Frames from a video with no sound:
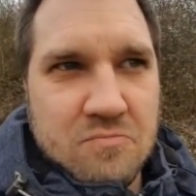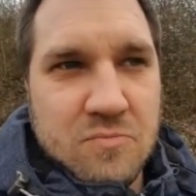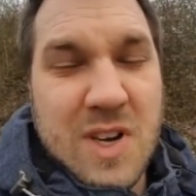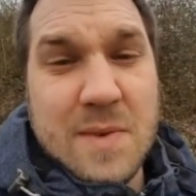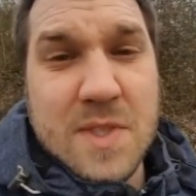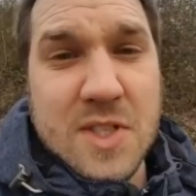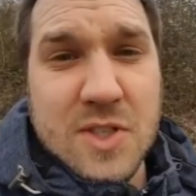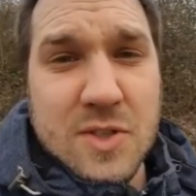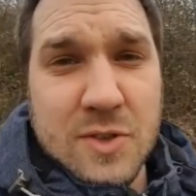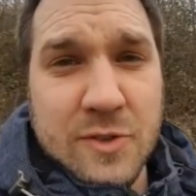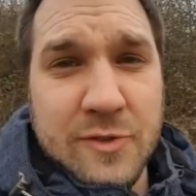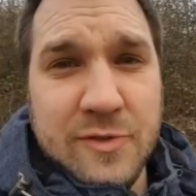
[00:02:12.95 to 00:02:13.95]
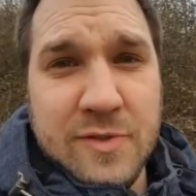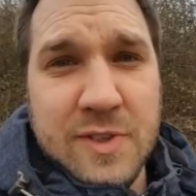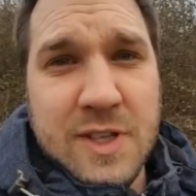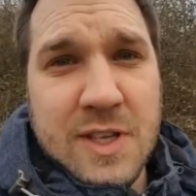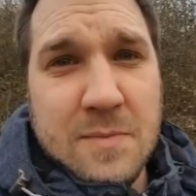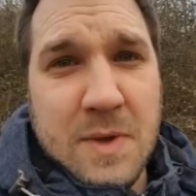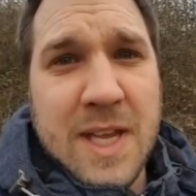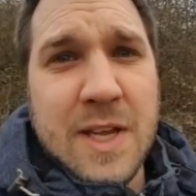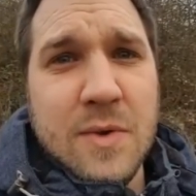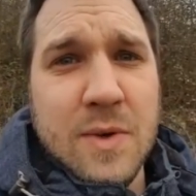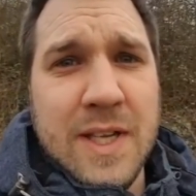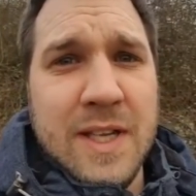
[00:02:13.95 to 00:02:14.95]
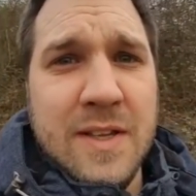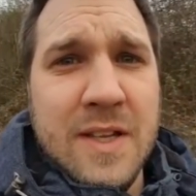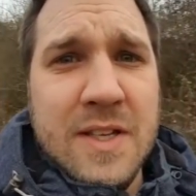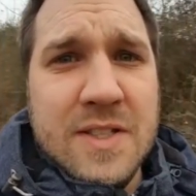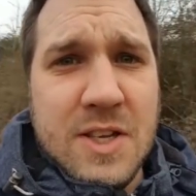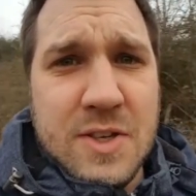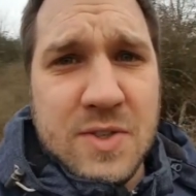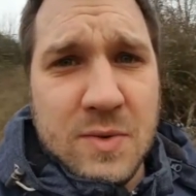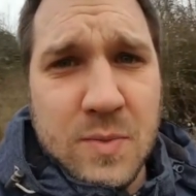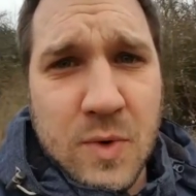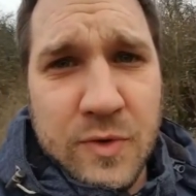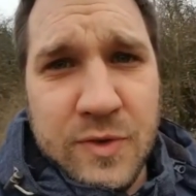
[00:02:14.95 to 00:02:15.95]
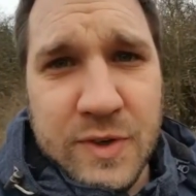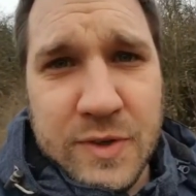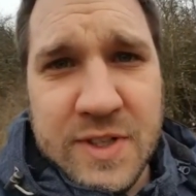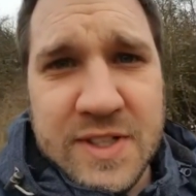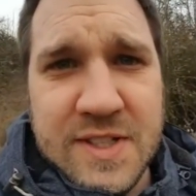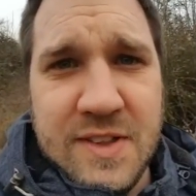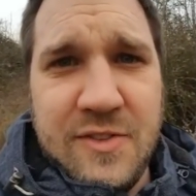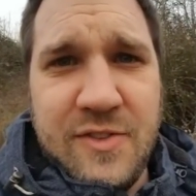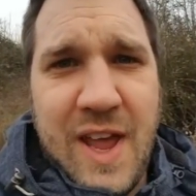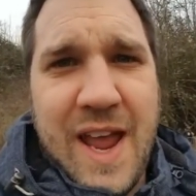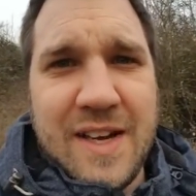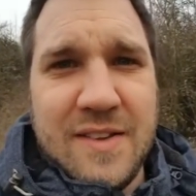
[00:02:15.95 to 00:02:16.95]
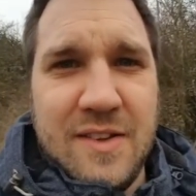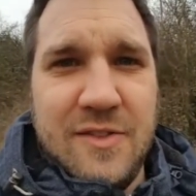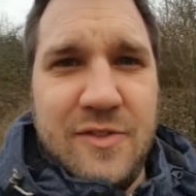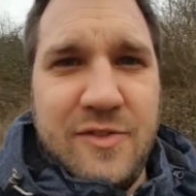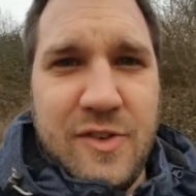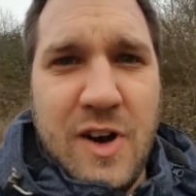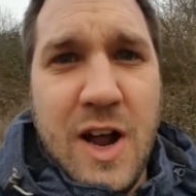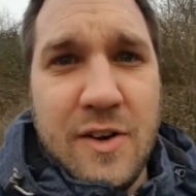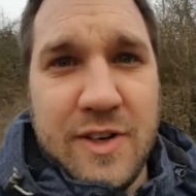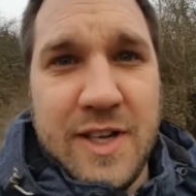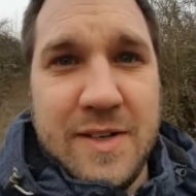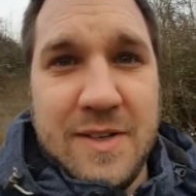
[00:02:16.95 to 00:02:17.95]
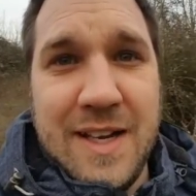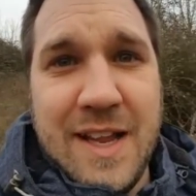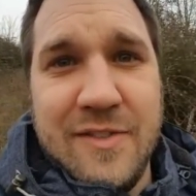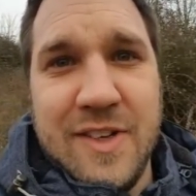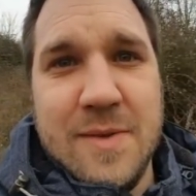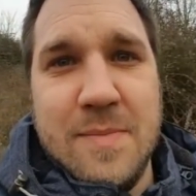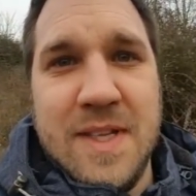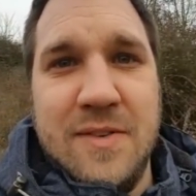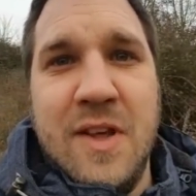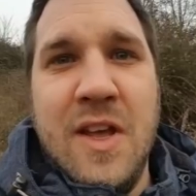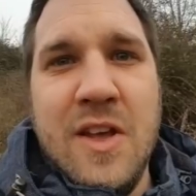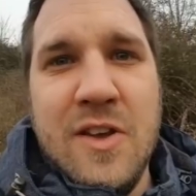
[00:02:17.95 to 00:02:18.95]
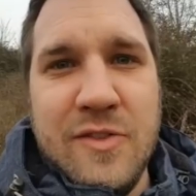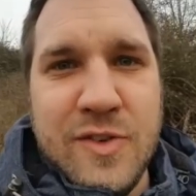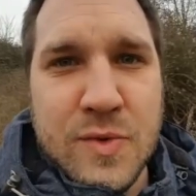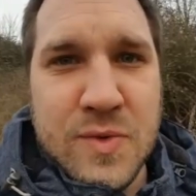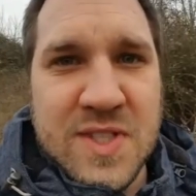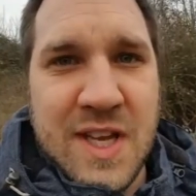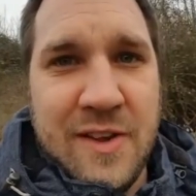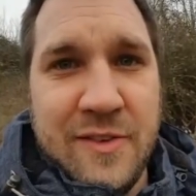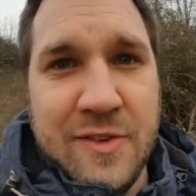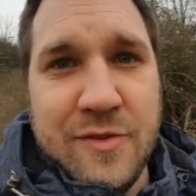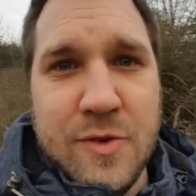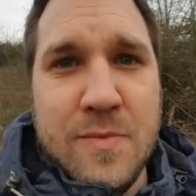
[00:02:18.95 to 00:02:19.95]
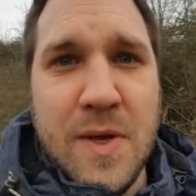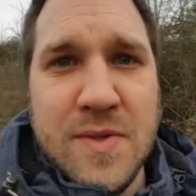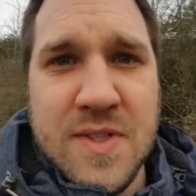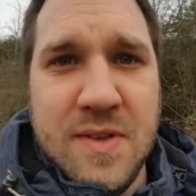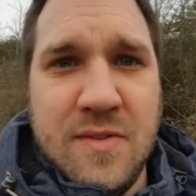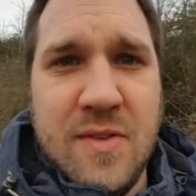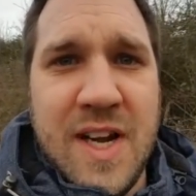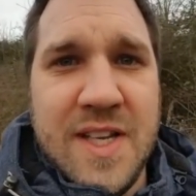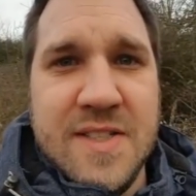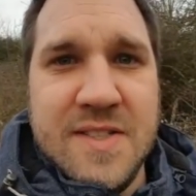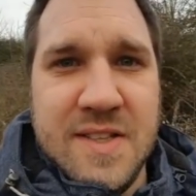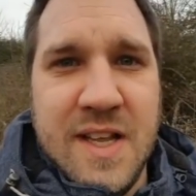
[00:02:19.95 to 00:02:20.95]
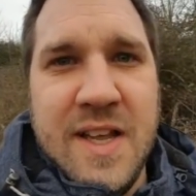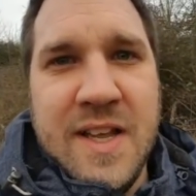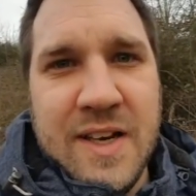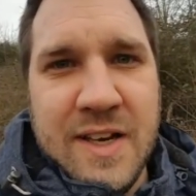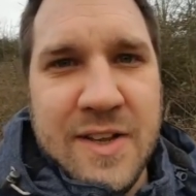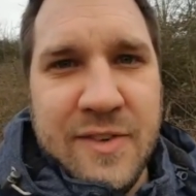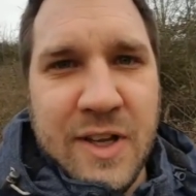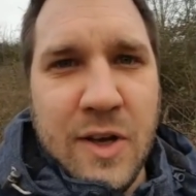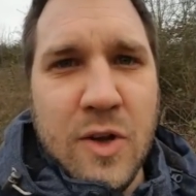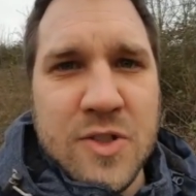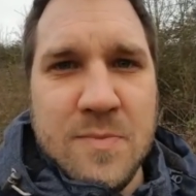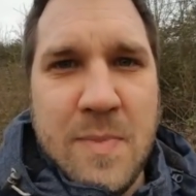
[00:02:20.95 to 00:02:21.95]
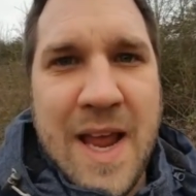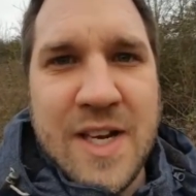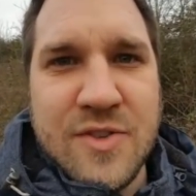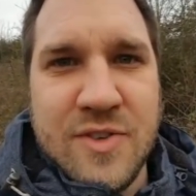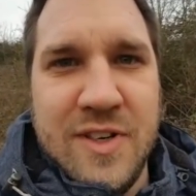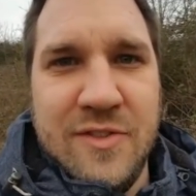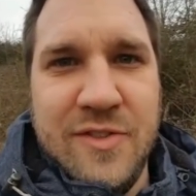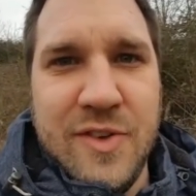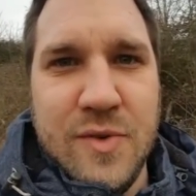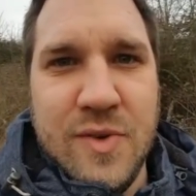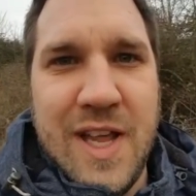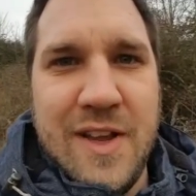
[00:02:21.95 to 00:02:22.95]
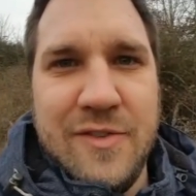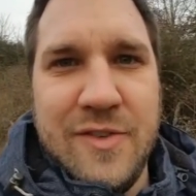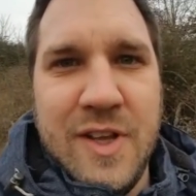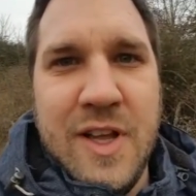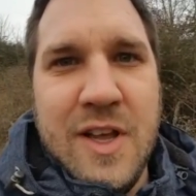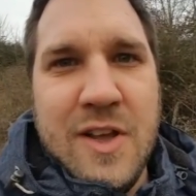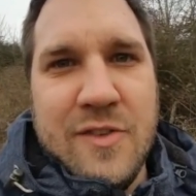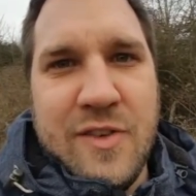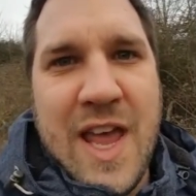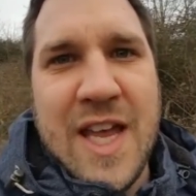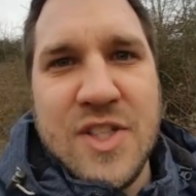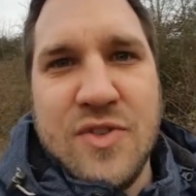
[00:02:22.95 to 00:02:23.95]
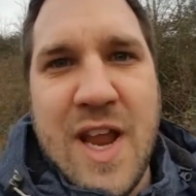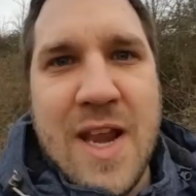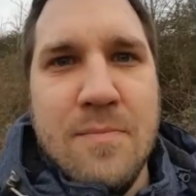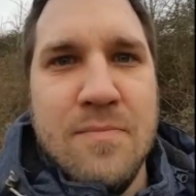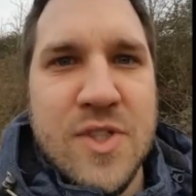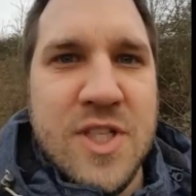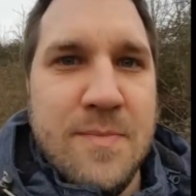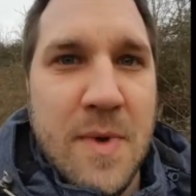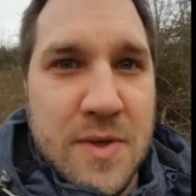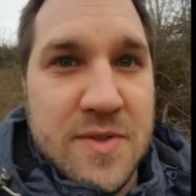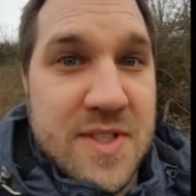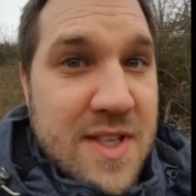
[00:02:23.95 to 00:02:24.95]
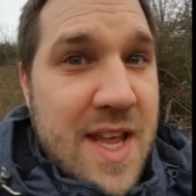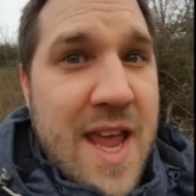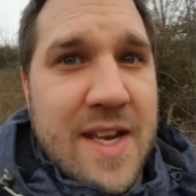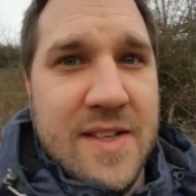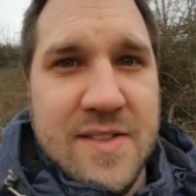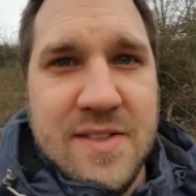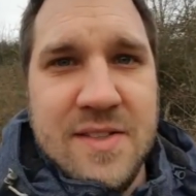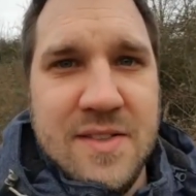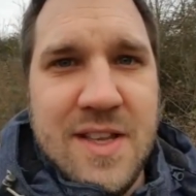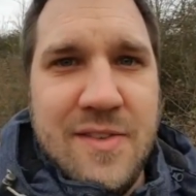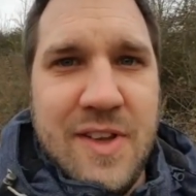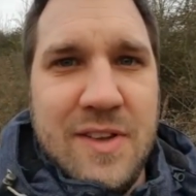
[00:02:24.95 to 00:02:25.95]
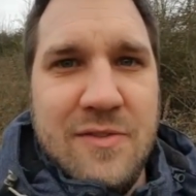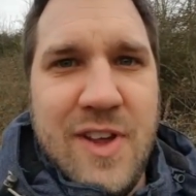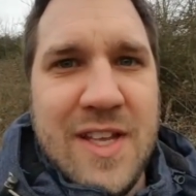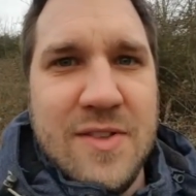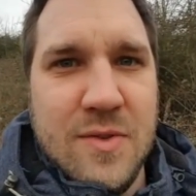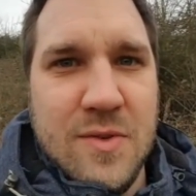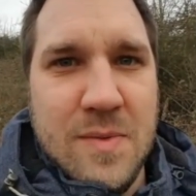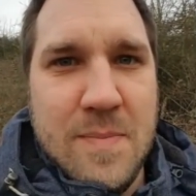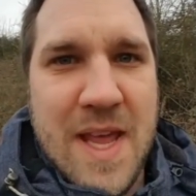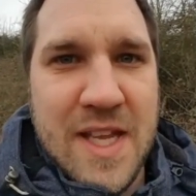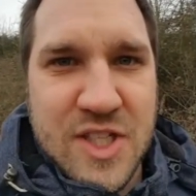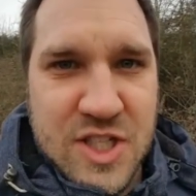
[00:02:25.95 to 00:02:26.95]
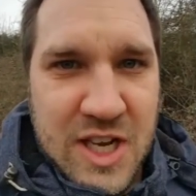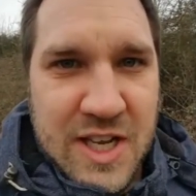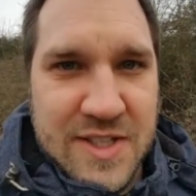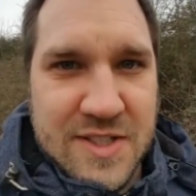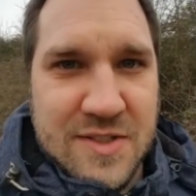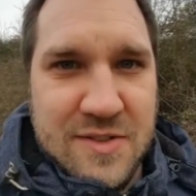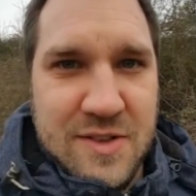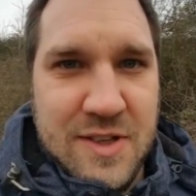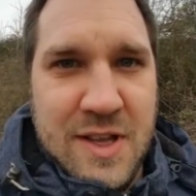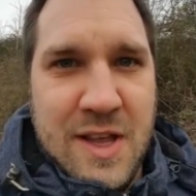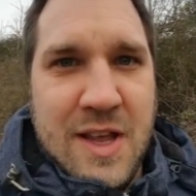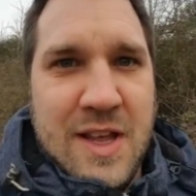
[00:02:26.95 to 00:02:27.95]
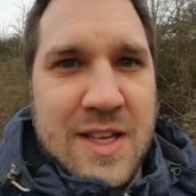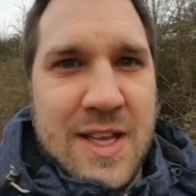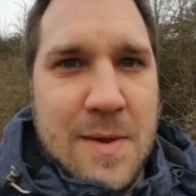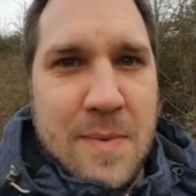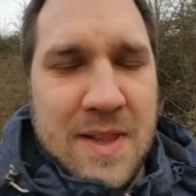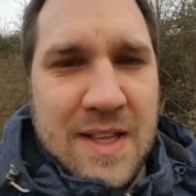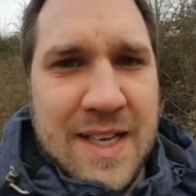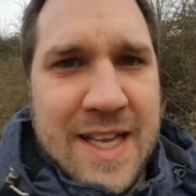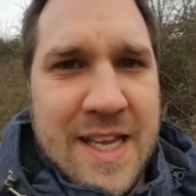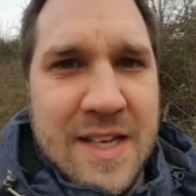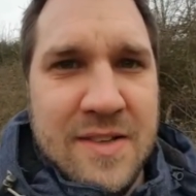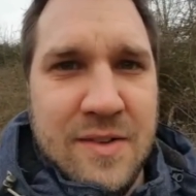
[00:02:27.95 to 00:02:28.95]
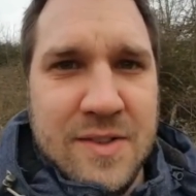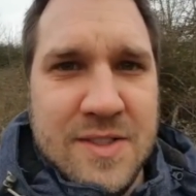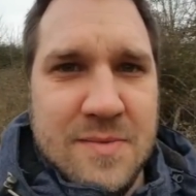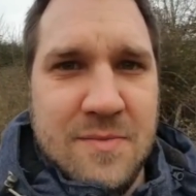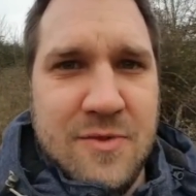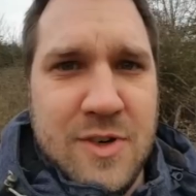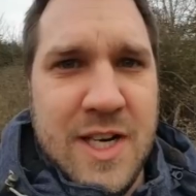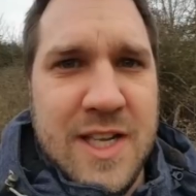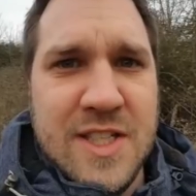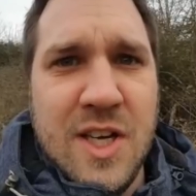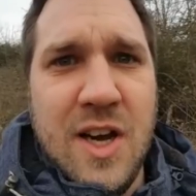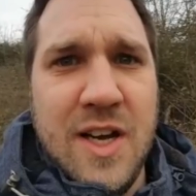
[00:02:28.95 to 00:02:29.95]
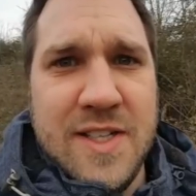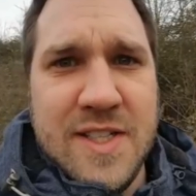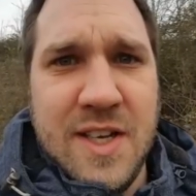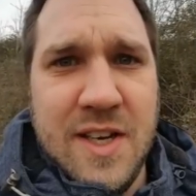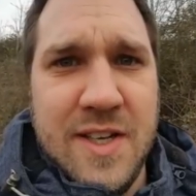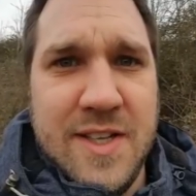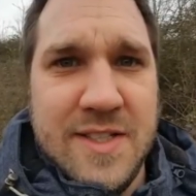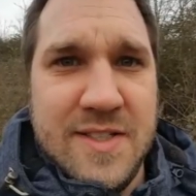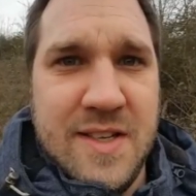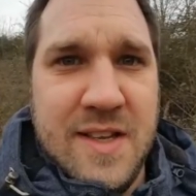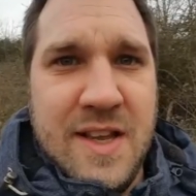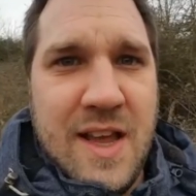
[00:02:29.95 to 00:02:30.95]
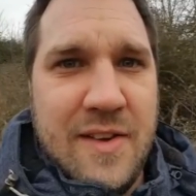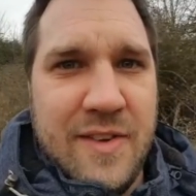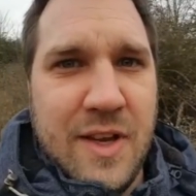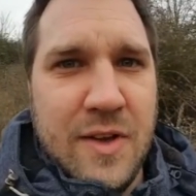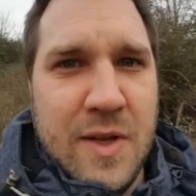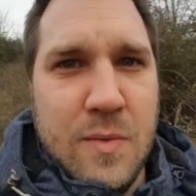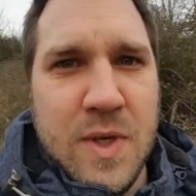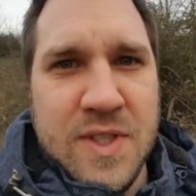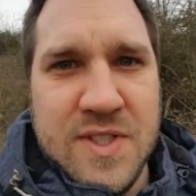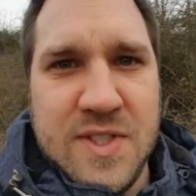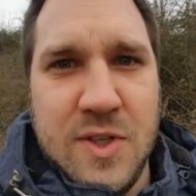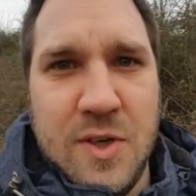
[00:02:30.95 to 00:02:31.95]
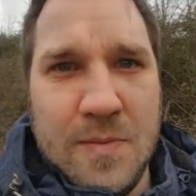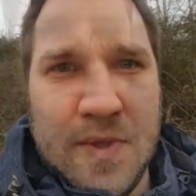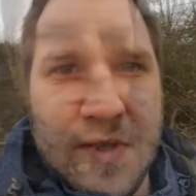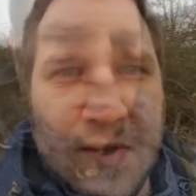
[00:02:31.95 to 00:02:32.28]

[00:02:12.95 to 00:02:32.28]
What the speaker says: Perhaps he should have, but equally, Toto Wolff alluded to the fact that Ferrari had cleverly been fuel-saving through most of the race, leaving a lot of battery and fuel left for extra engine modes at the end, giving Vettel a better chance of keeping the lead on some really tired tyres, having only one stop.